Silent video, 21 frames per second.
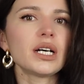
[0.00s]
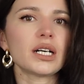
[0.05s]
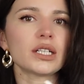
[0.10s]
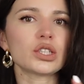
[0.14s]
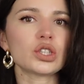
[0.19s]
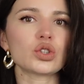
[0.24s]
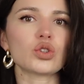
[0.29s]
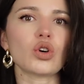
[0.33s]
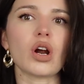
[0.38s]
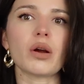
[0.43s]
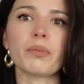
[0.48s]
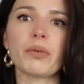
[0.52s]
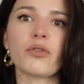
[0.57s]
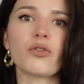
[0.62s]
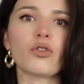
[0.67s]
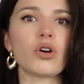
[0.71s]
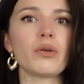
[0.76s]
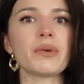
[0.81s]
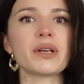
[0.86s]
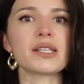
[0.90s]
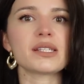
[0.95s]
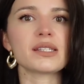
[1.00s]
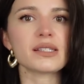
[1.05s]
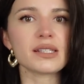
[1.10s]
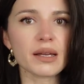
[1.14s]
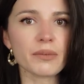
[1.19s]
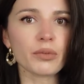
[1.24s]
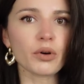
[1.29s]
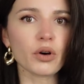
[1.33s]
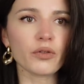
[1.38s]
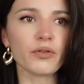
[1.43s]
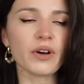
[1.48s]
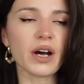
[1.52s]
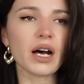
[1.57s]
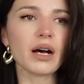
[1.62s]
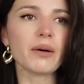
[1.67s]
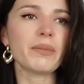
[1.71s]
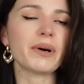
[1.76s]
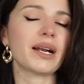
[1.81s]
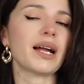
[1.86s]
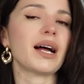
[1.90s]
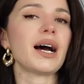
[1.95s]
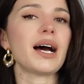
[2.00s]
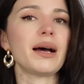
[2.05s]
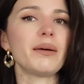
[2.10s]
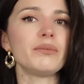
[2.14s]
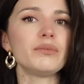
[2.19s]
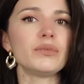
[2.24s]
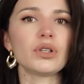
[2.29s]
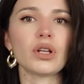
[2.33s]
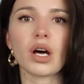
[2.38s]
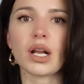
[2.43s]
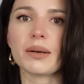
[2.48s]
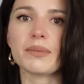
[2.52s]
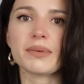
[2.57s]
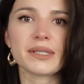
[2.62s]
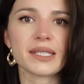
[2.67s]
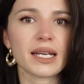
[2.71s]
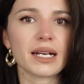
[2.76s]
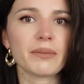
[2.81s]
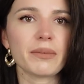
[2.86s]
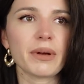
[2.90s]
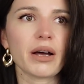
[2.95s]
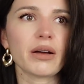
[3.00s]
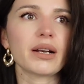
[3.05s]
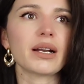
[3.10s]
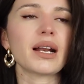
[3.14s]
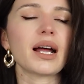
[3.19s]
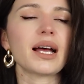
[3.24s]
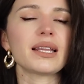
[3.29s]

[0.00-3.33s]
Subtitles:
a strong performing scent profile, but I'm not upset about it.